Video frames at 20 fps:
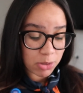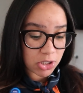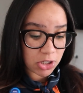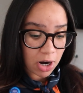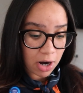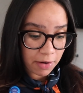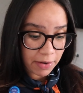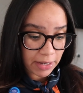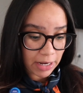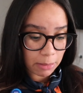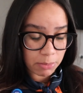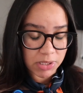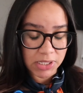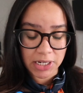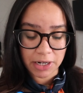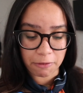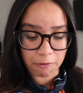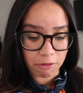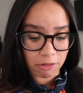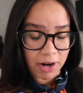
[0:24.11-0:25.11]
sorry i'm
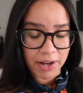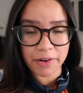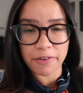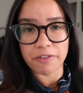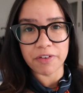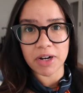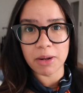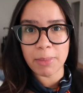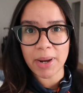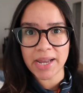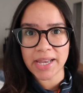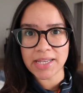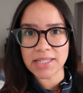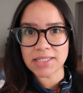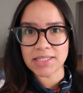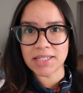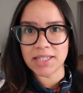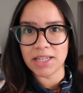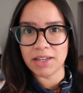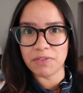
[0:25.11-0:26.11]
sitting right in front of my
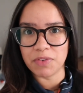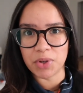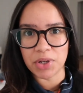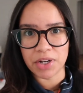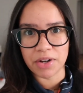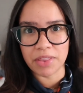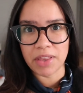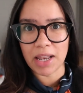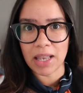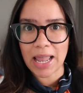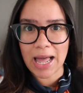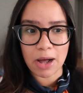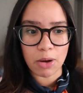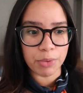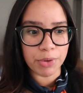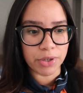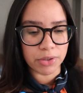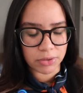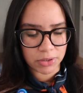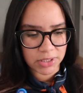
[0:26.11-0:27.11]
ac if you hear the loud
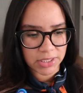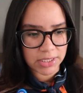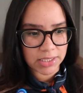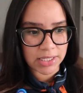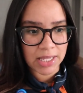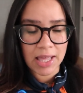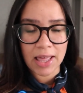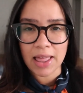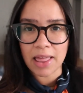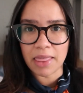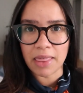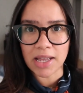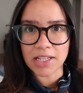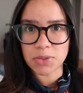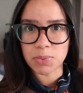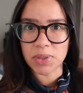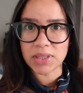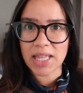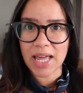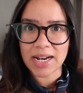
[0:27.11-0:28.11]
noise that's
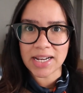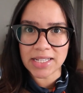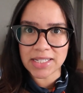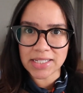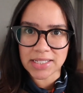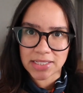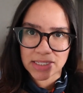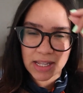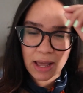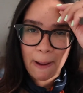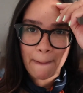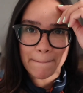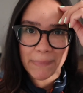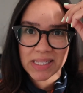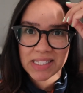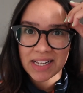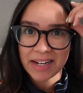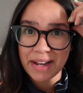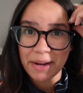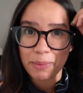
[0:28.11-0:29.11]
what that is
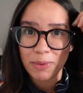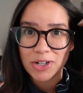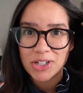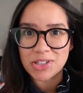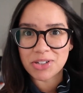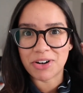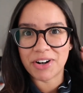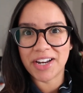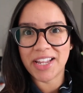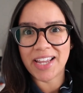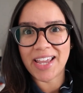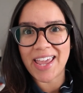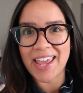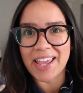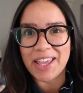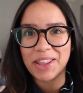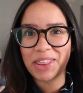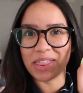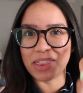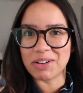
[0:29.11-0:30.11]
but today we're starting
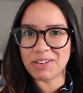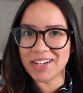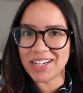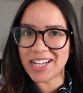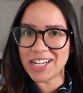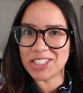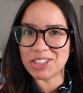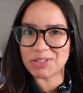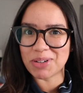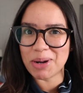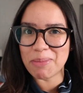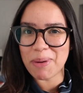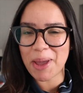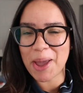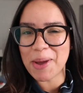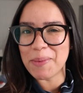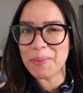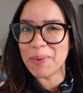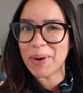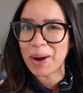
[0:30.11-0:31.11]
a three-day trip
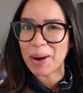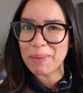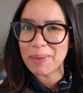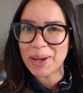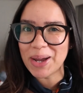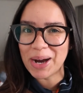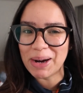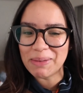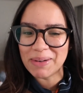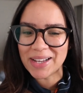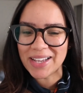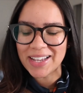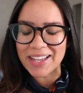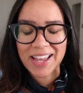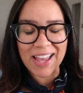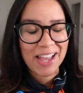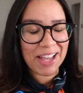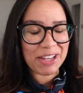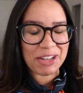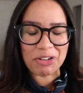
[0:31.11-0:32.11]
and where are we going
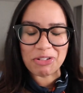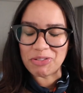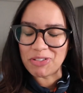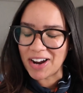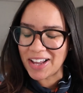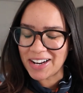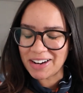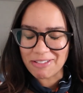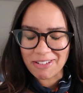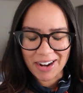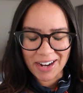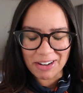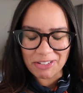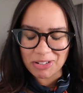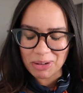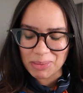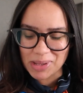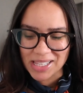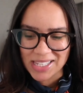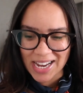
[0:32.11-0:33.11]
you read it right
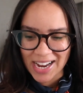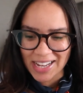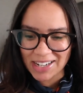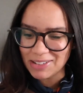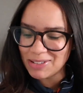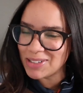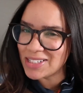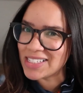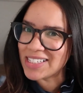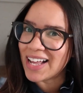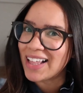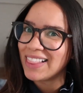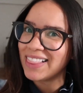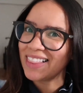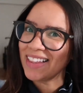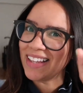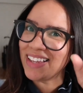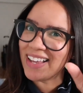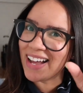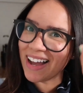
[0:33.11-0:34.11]
from the title
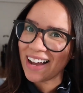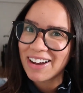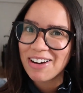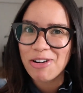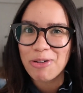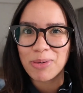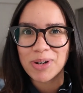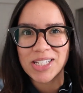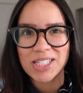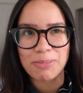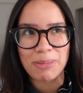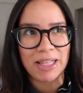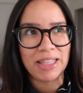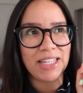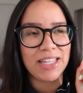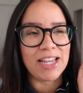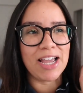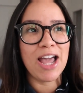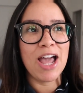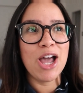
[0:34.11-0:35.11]
santiago we're
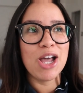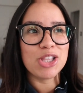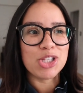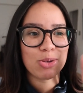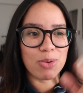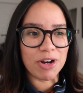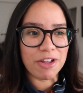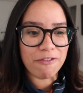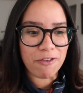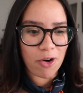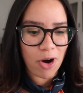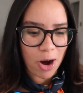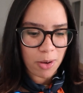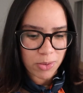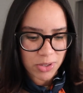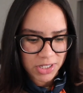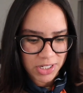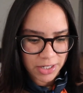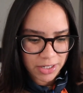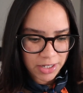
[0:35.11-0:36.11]
spending 24
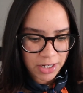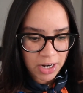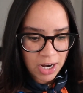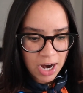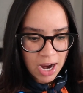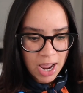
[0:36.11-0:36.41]
hours there